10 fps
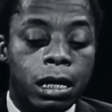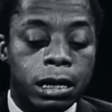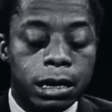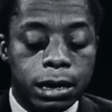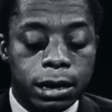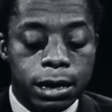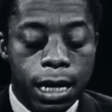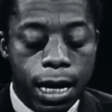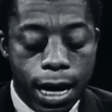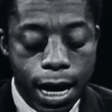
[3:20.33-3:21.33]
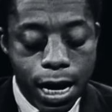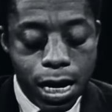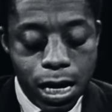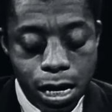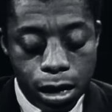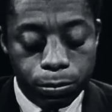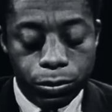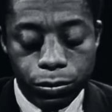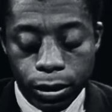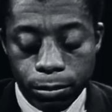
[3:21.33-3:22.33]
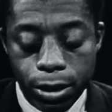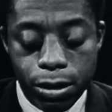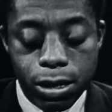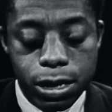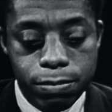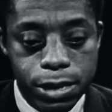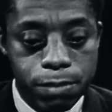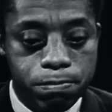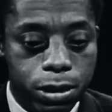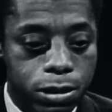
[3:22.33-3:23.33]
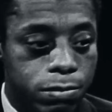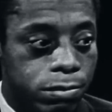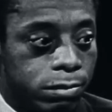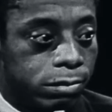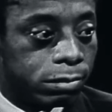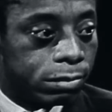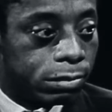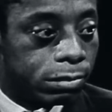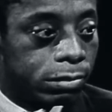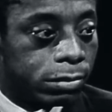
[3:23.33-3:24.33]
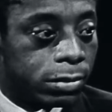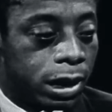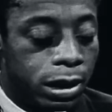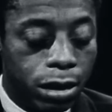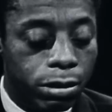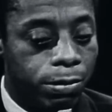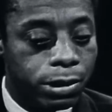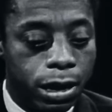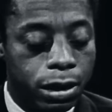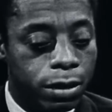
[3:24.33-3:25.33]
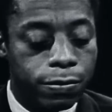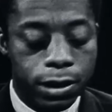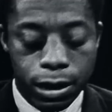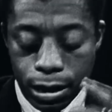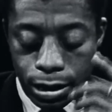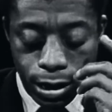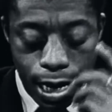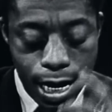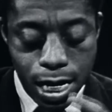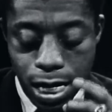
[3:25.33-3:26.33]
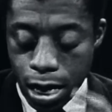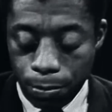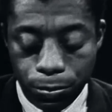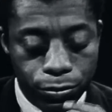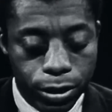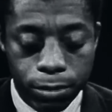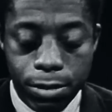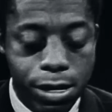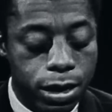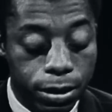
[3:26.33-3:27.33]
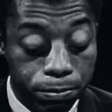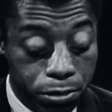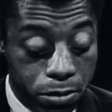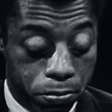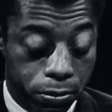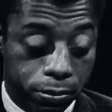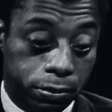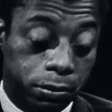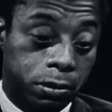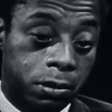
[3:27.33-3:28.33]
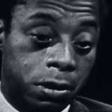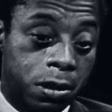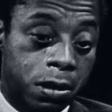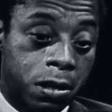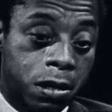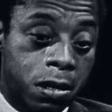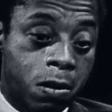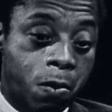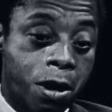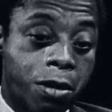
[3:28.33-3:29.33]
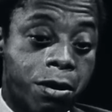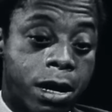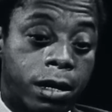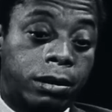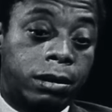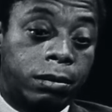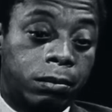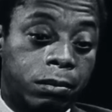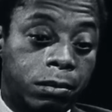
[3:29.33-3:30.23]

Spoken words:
It is entirely up to the American people and our representatives. It is entirely up to the American people whether or not